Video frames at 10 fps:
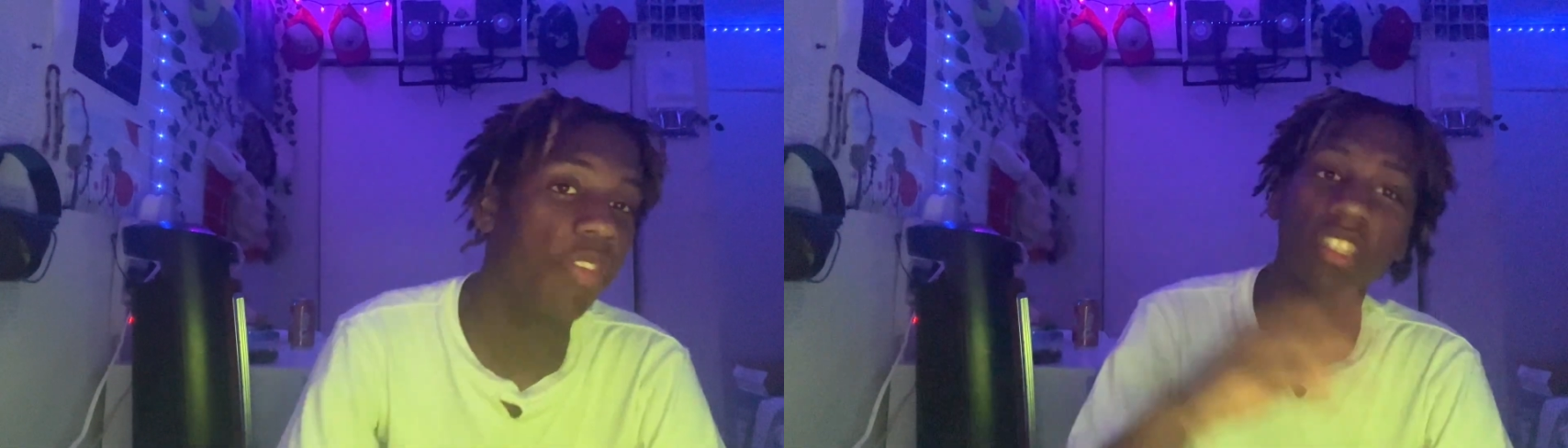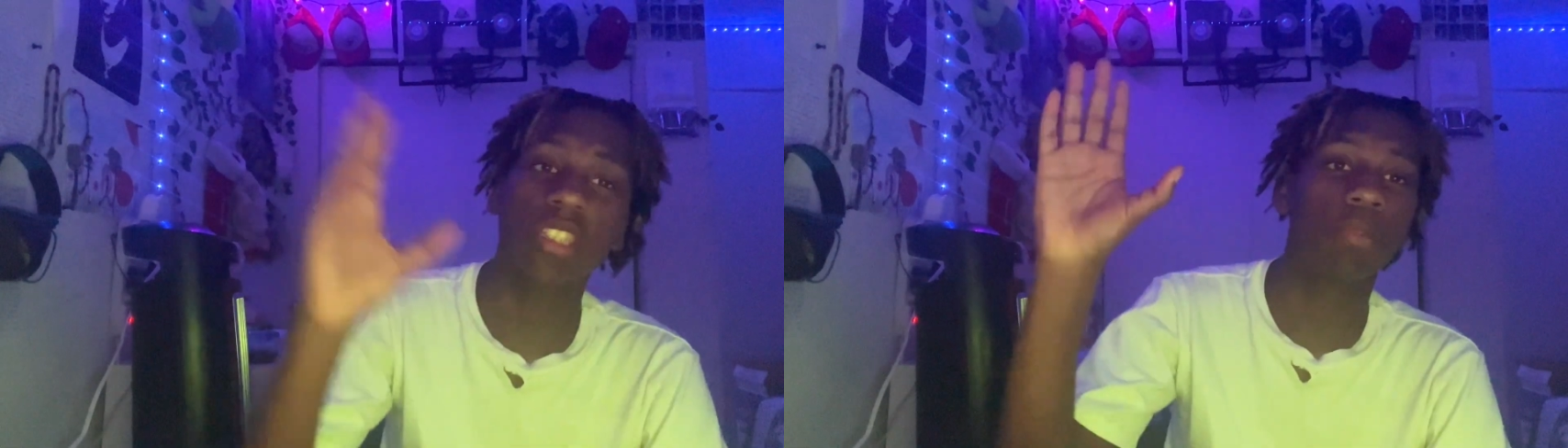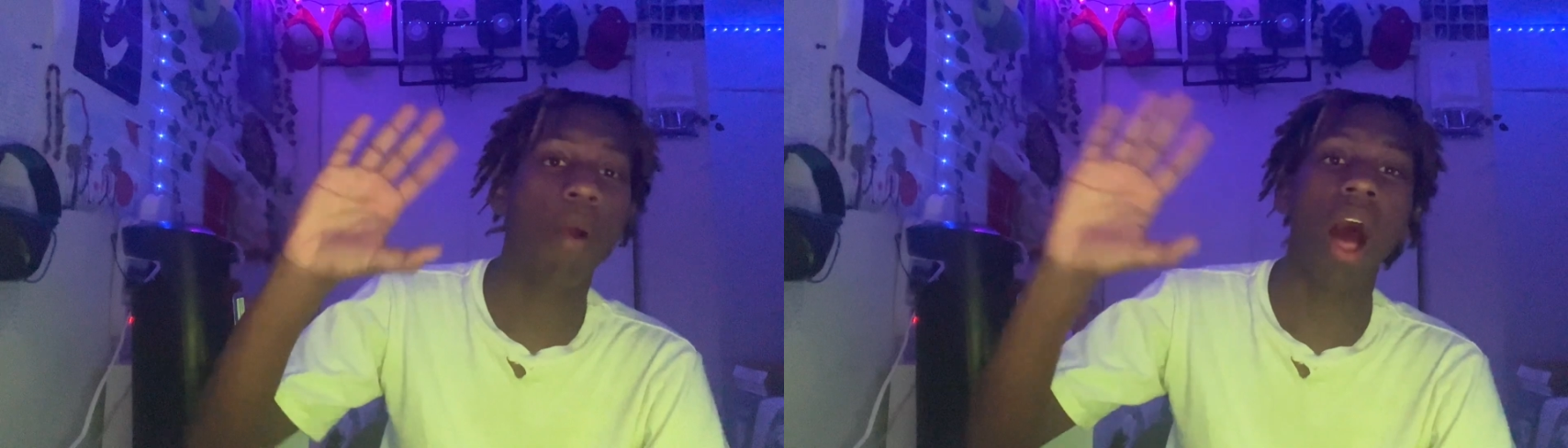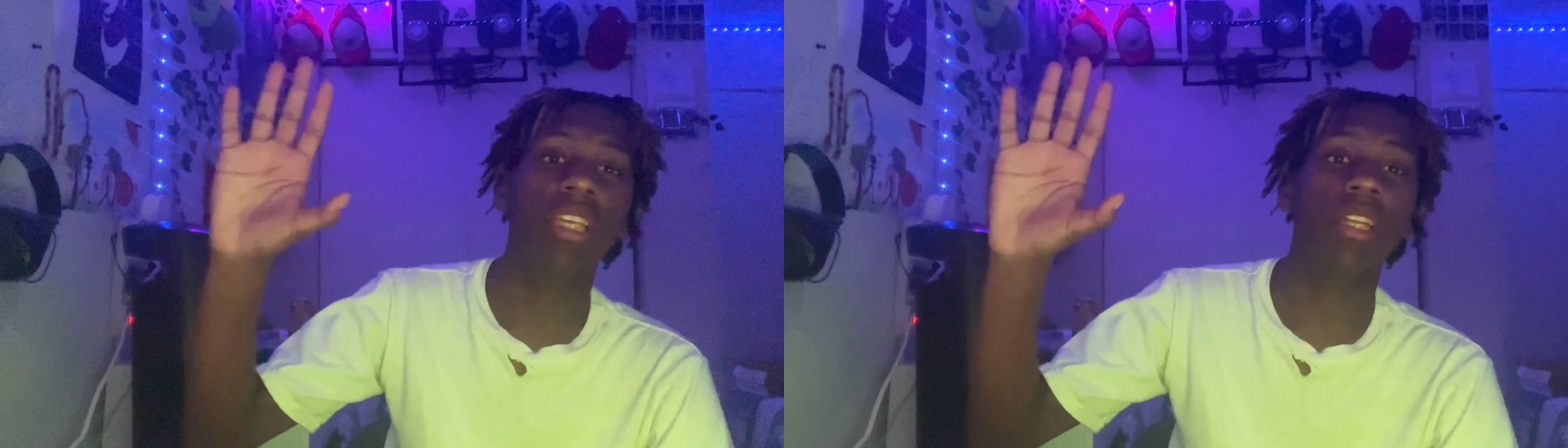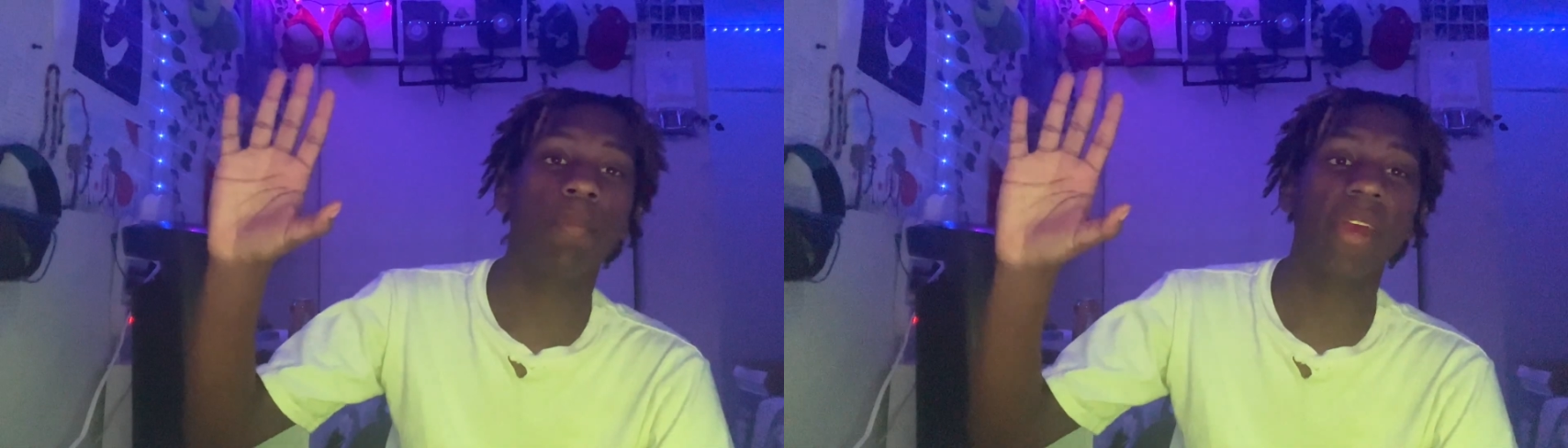This is
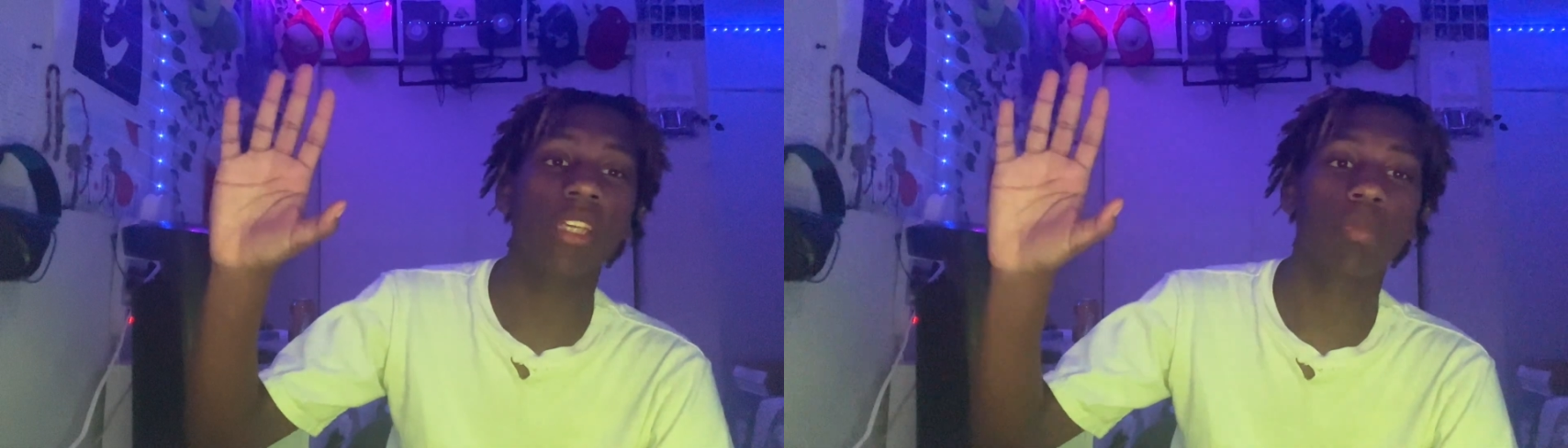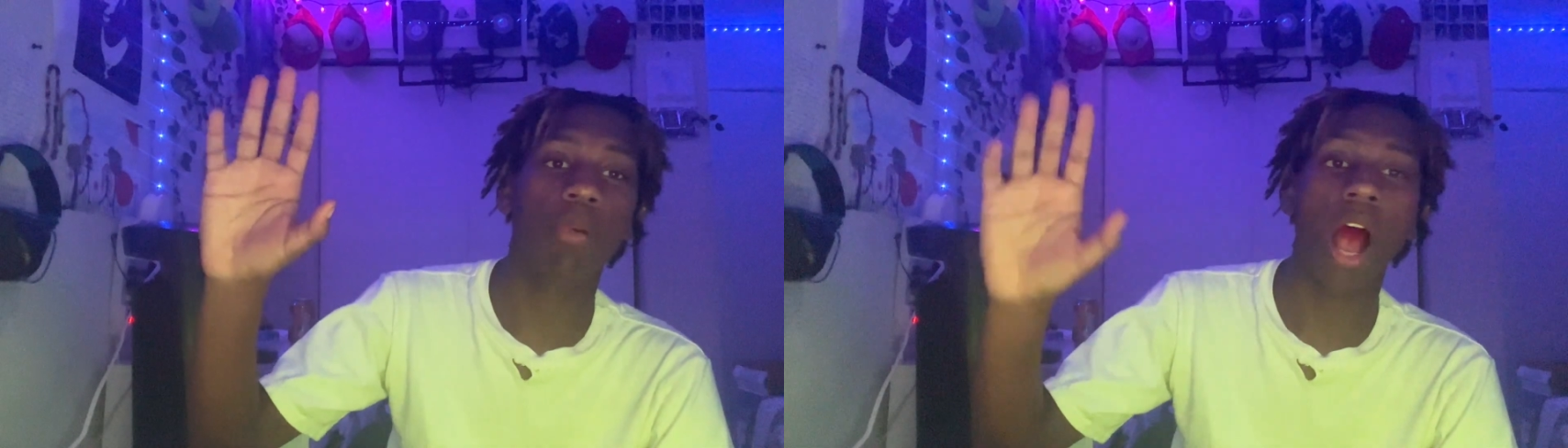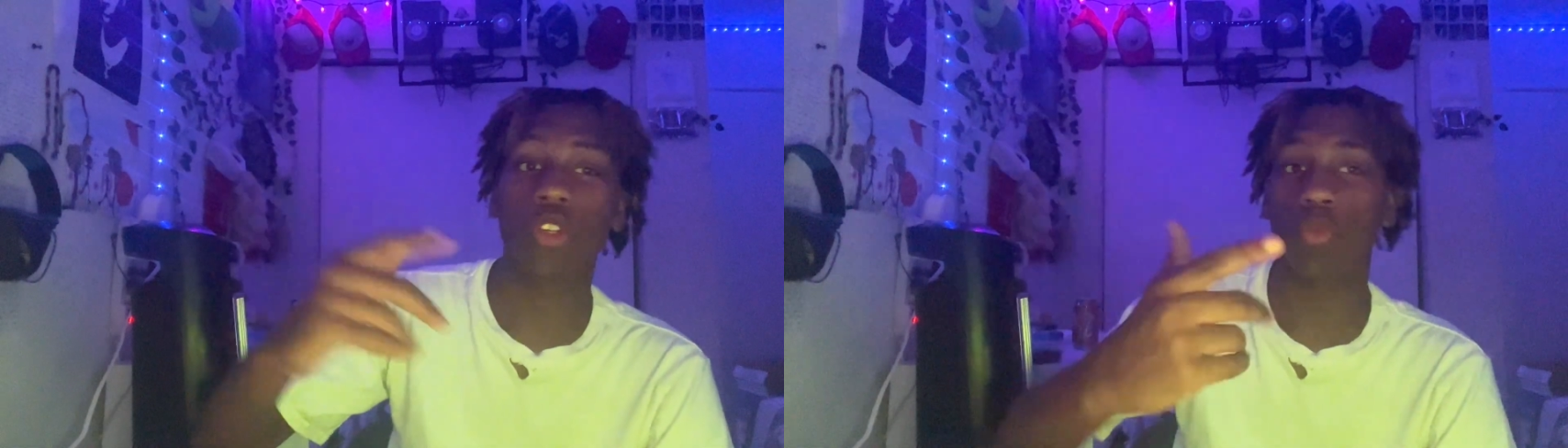probably the biggest surprise.